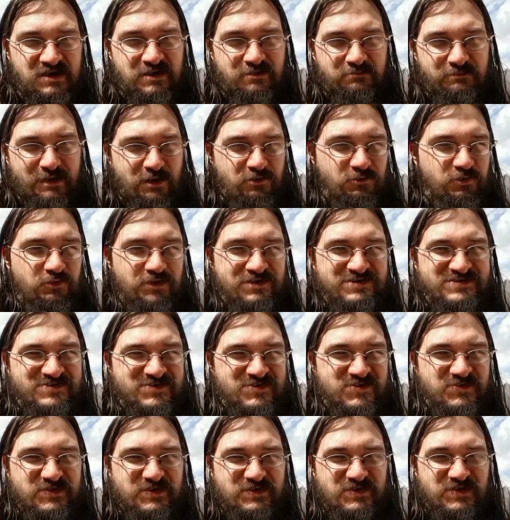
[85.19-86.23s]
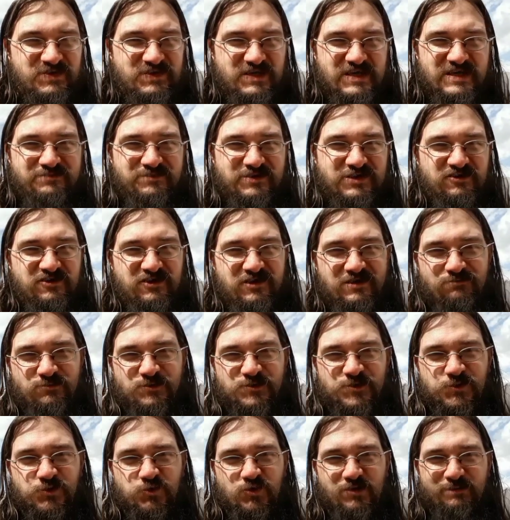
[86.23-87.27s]
Power Rangers at the same time
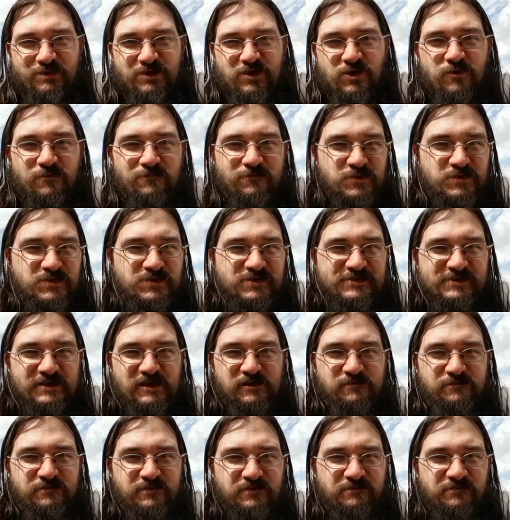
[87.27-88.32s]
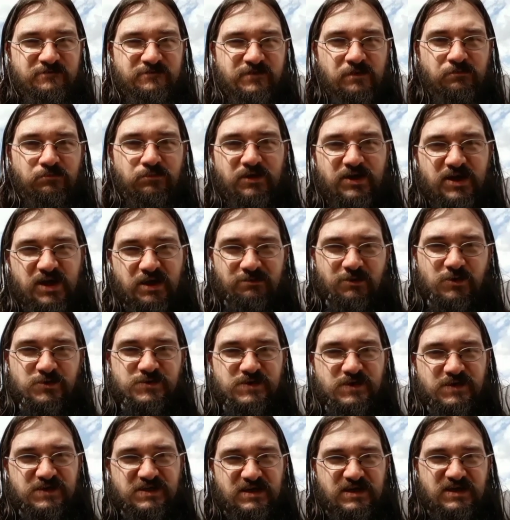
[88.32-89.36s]
was tripping over itself and fumbling most
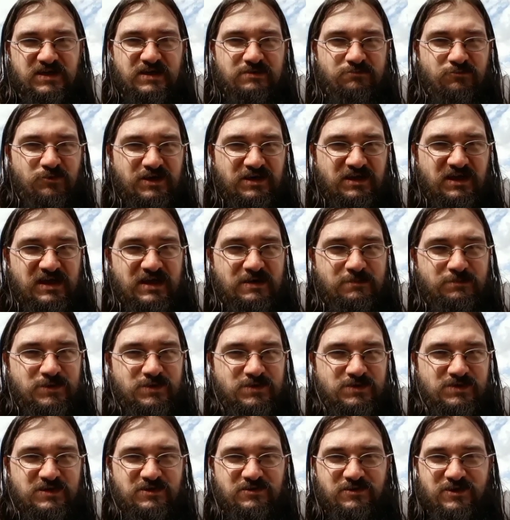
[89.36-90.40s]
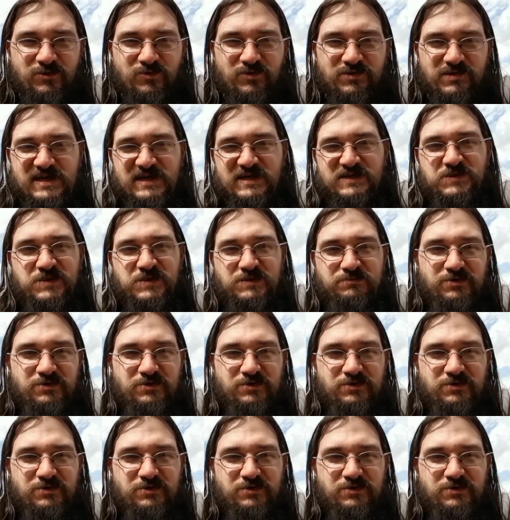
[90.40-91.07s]
of the time when it came to dealing with cast